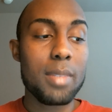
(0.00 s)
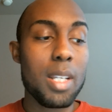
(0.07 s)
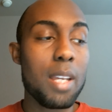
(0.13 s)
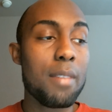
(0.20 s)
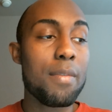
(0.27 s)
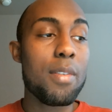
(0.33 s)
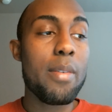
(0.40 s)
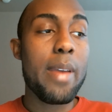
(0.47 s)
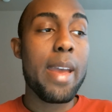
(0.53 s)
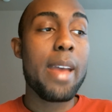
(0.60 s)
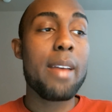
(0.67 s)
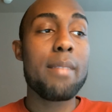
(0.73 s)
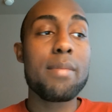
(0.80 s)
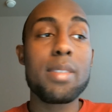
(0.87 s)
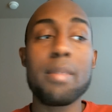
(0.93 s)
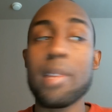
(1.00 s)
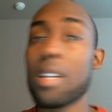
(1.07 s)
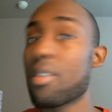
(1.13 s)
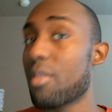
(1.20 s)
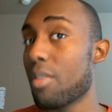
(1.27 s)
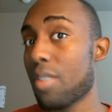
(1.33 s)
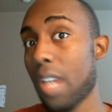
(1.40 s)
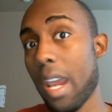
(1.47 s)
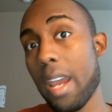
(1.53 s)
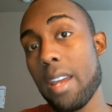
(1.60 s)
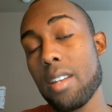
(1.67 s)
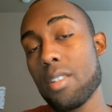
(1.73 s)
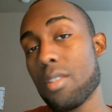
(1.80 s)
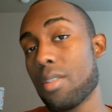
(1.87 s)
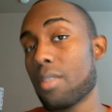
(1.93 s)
if you have some extra change,